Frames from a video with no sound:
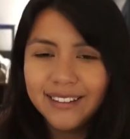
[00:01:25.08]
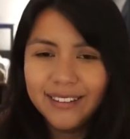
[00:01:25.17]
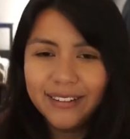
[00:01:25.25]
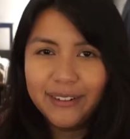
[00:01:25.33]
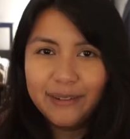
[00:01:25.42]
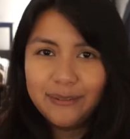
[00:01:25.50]

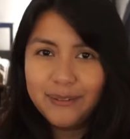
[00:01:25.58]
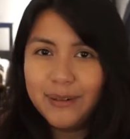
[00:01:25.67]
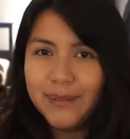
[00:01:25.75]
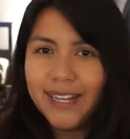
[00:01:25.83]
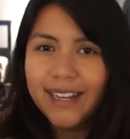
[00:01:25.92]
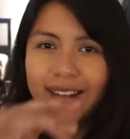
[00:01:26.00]
So we're
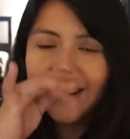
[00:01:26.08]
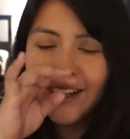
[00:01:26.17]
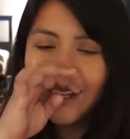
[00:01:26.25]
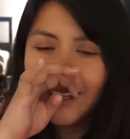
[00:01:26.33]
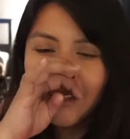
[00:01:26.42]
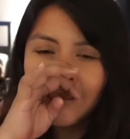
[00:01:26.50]
back.
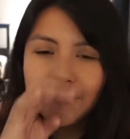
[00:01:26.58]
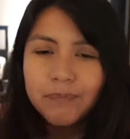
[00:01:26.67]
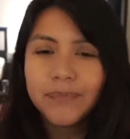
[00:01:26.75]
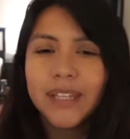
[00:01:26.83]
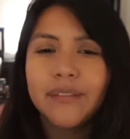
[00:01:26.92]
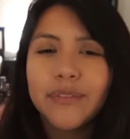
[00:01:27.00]
Um,
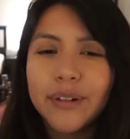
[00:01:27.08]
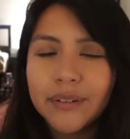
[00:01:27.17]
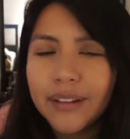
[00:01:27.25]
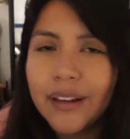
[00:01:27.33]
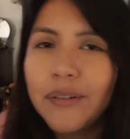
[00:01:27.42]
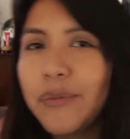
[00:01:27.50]
if
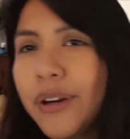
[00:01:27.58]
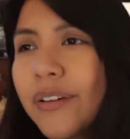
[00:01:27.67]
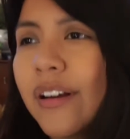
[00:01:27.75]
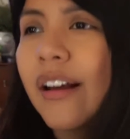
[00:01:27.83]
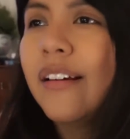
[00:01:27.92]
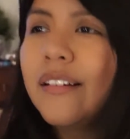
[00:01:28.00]
there's like a
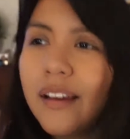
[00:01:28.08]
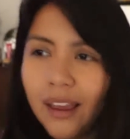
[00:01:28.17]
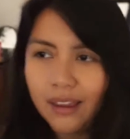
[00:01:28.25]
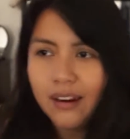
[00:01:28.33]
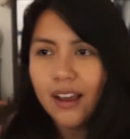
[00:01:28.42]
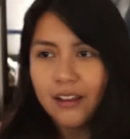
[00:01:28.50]
weird cut
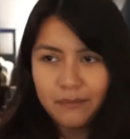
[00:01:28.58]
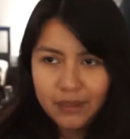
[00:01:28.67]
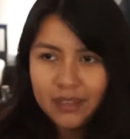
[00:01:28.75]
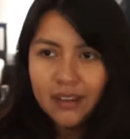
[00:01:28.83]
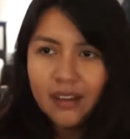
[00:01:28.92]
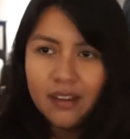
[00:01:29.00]
and I'm
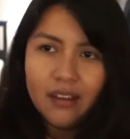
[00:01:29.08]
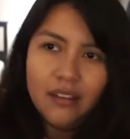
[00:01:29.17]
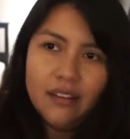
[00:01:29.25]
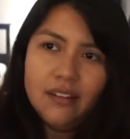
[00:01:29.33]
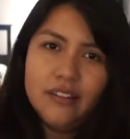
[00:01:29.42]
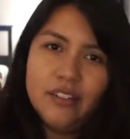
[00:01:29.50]

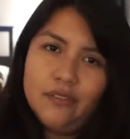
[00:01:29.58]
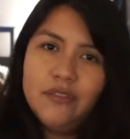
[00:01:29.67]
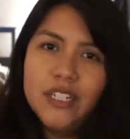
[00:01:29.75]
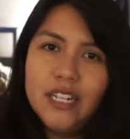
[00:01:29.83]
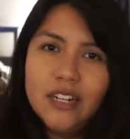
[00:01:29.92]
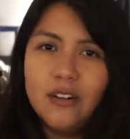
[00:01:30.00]

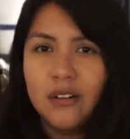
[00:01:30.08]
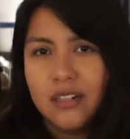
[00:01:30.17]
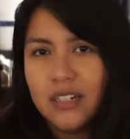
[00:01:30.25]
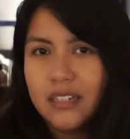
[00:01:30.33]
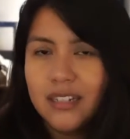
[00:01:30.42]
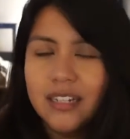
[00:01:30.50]
shifted or
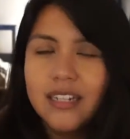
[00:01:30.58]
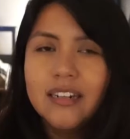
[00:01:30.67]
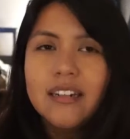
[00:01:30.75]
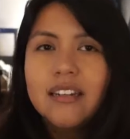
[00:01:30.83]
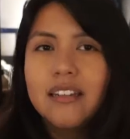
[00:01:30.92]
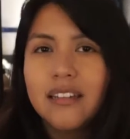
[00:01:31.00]

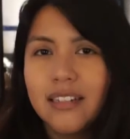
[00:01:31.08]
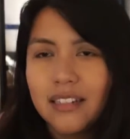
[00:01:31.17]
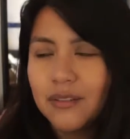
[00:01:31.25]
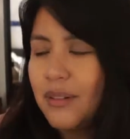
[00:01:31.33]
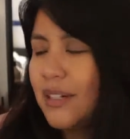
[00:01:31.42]
adjusted, that's